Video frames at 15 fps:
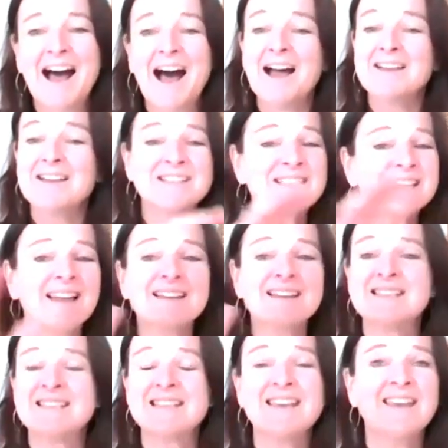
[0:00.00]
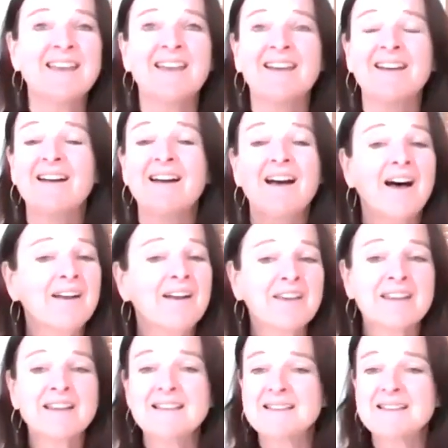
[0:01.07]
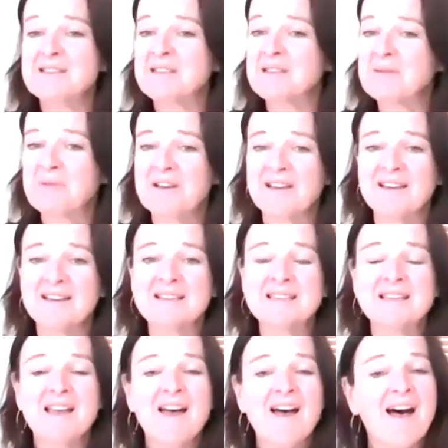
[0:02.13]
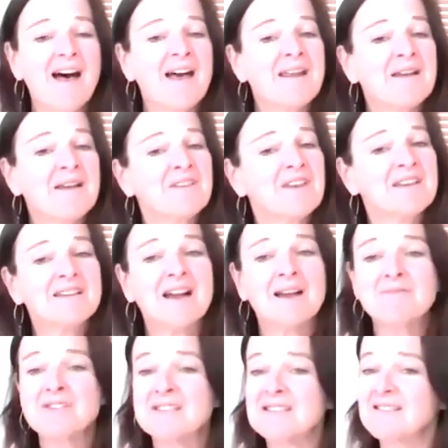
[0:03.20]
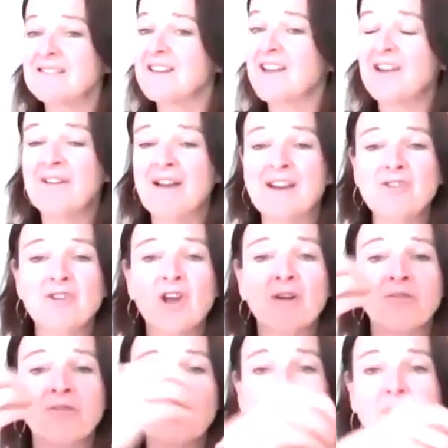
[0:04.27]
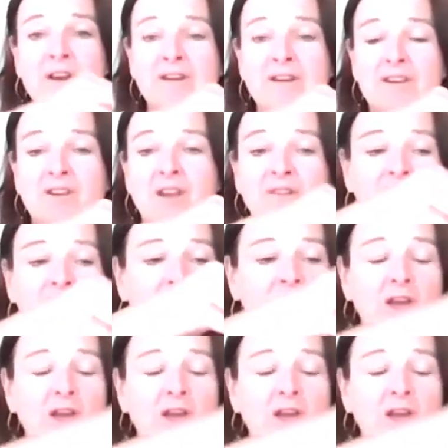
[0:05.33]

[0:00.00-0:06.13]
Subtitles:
I just like to sit here and I'm going to listen to the birds, and I'm just, and you go from a